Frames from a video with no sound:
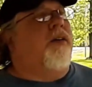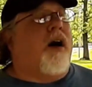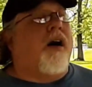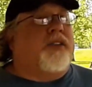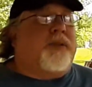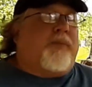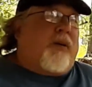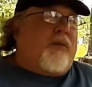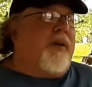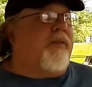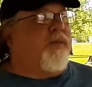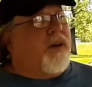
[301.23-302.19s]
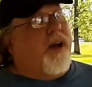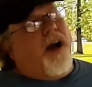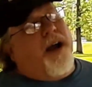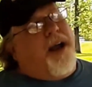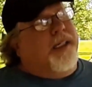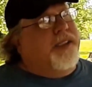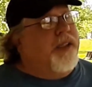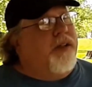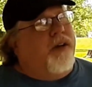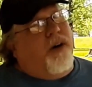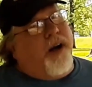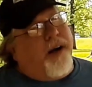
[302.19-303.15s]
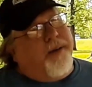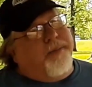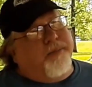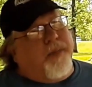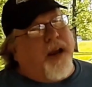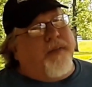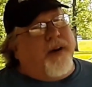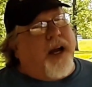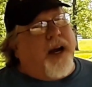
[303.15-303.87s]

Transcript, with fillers: launch permit for kayaks here or not. I haven't